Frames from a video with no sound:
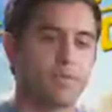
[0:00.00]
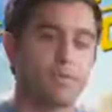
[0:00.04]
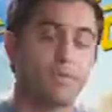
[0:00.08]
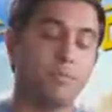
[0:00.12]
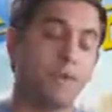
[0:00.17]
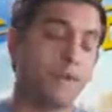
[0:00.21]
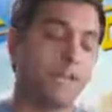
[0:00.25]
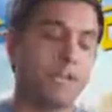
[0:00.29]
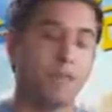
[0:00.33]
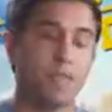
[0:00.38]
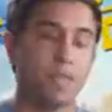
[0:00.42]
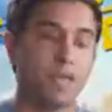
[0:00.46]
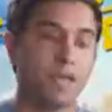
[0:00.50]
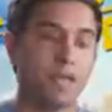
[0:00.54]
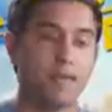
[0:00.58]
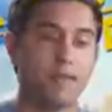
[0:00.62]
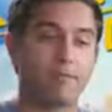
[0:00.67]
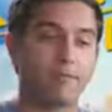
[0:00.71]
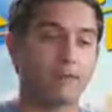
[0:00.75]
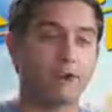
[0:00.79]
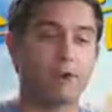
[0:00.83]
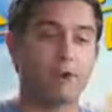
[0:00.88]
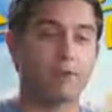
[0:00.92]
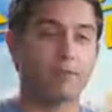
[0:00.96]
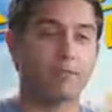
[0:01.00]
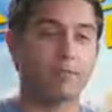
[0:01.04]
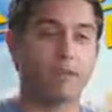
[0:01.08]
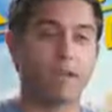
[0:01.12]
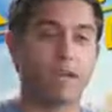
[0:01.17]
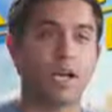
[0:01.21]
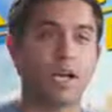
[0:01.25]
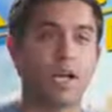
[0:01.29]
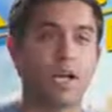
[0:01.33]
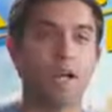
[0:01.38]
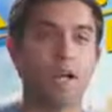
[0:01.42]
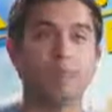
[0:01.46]
You might even have a harder
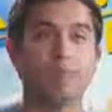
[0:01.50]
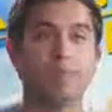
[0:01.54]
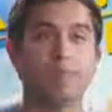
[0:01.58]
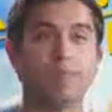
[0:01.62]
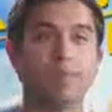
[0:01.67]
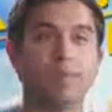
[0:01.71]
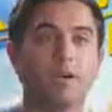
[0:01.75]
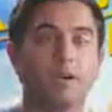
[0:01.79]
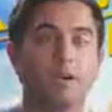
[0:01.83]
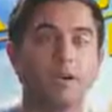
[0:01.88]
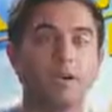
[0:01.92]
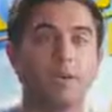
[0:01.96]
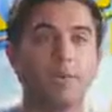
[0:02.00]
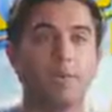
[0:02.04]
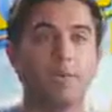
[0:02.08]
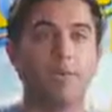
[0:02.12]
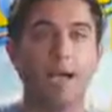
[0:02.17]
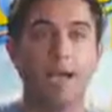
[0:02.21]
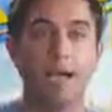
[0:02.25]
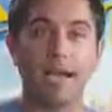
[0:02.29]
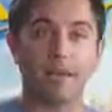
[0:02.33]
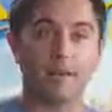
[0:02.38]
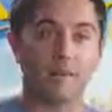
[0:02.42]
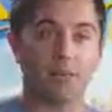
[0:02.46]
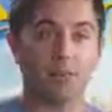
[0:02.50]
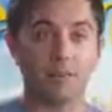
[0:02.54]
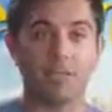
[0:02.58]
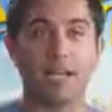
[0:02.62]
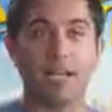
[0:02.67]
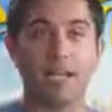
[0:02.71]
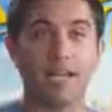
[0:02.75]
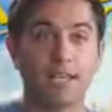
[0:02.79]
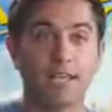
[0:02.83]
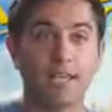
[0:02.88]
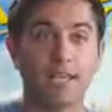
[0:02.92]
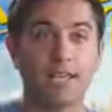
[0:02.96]
time as you're
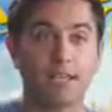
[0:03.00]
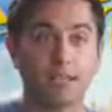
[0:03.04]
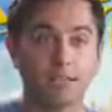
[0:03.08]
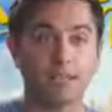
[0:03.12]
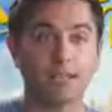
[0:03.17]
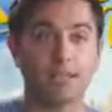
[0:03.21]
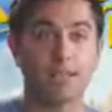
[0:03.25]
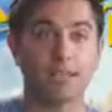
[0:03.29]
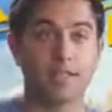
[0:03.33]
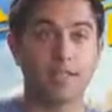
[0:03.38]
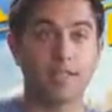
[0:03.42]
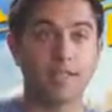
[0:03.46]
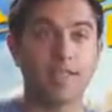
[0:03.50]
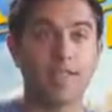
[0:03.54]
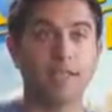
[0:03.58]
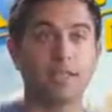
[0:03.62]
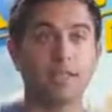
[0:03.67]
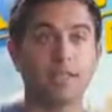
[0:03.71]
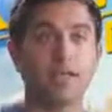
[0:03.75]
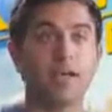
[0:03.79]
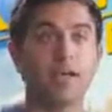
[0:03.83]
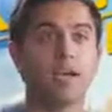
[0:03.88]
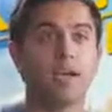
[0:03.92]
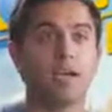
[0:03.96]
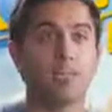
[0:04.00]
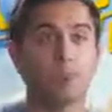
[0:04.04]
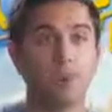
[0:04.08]
taking hits to the head,